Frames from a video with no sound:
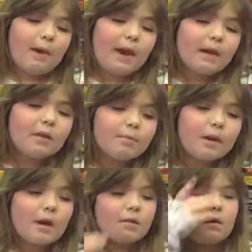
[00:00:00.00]
space,
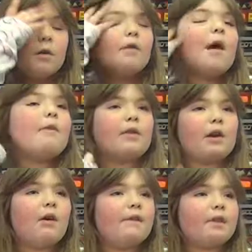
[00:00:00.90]
because if they
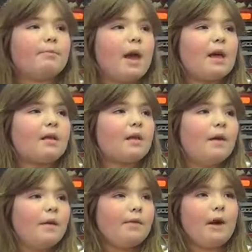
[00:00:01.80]
don't have space,
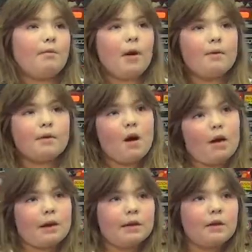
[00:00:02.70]
they'll probably
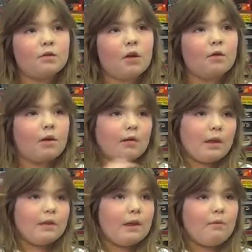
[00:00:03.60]
knock into each other, and
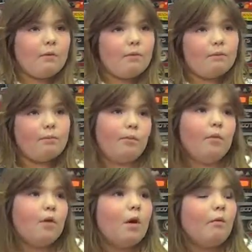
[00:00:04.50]
then
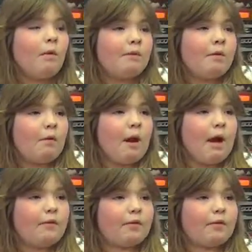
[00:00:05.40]
one won't have